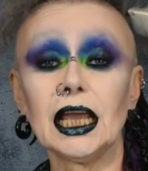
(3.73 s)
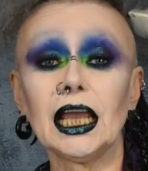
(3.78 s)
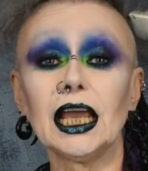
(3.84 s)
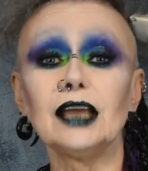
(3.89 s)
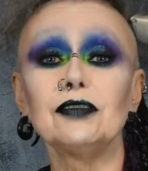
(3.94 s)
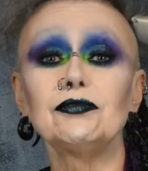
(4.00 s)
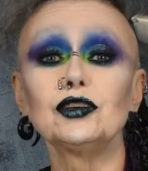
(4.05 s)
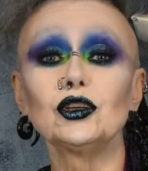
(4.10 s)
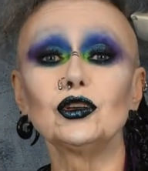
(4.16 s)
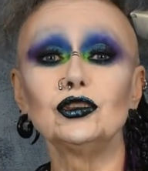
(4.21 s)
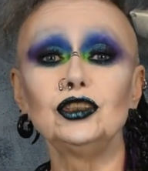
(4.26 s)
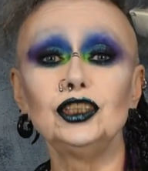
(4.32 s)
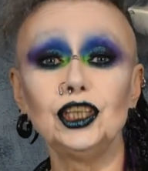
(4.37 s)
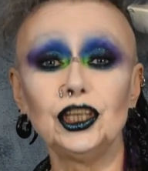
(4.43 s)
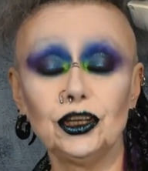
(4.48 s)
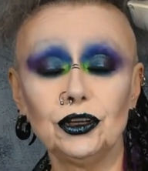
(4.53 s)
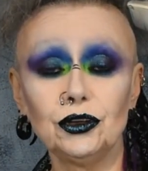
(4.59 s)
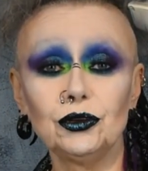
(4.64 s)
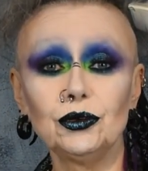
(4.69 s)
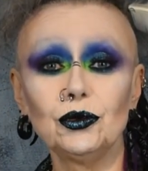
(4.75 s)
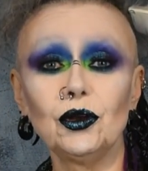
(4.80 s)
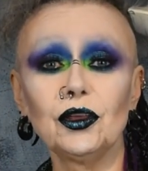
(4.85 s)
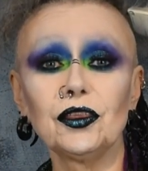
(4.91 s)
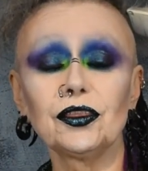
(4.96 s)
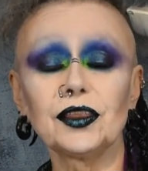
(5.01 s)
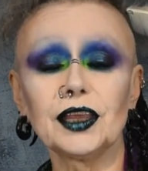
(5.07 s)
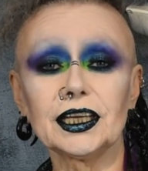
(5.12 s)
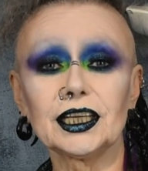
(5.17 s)
If you're
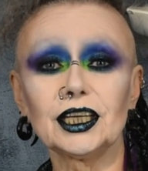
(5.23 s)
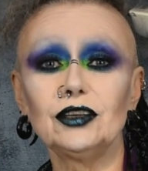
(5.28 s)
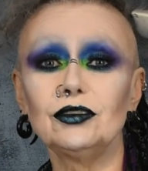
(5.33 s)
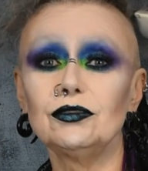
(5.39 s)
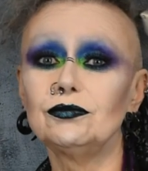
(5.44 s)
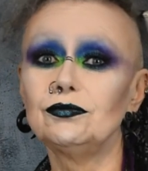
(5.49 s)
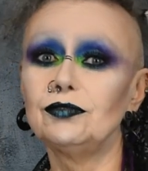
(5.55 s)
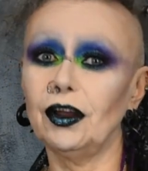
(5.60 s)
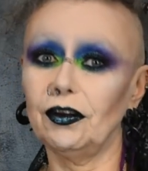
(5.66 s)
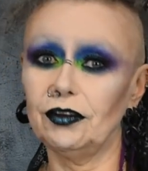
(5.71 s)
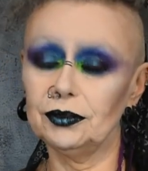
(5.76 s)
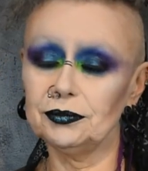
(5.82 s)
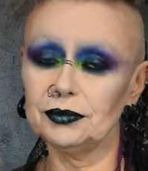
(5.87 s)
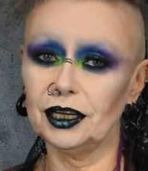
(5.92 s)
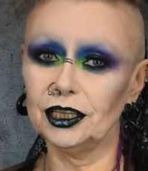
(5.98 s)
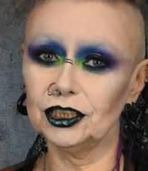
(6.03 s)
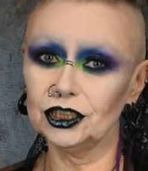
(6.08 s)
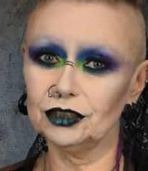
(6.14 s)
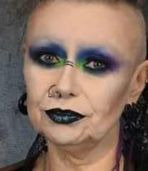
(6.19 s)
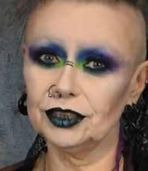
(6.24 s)
new, thank you very much